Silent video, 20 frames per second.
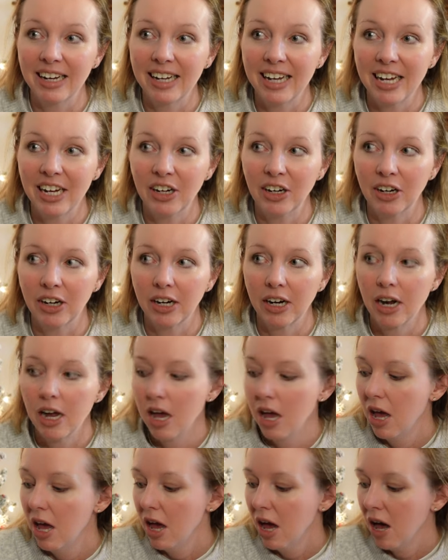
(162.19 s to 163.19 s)
Kinder
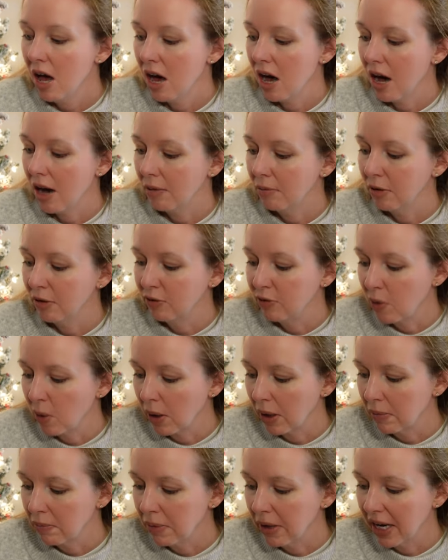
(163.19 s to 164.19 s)

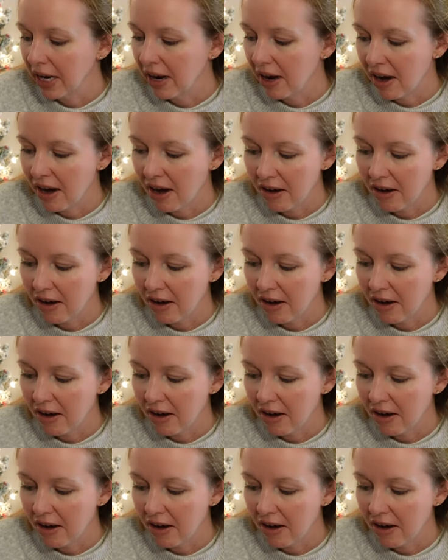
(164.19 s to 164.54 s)
before, but